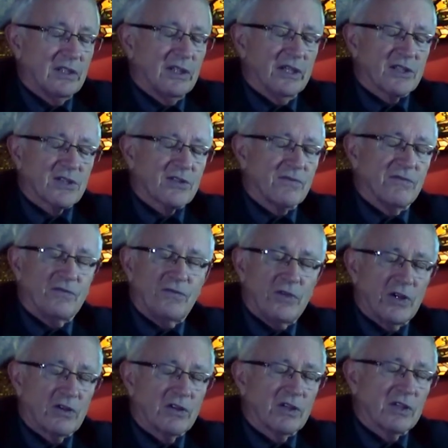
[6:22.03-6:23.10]
it's
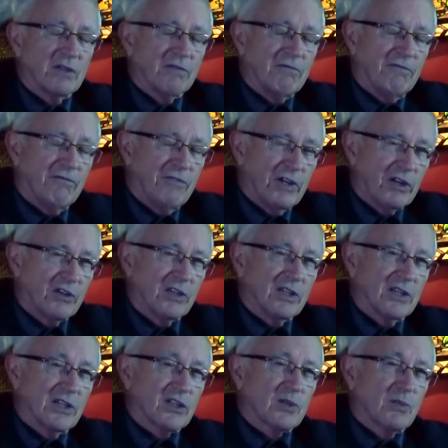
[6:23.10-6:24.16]
very,
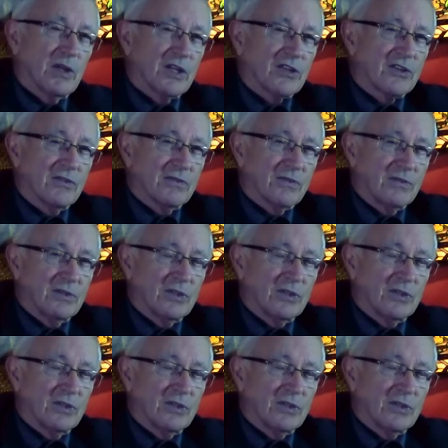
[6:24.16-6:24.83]
very expensive.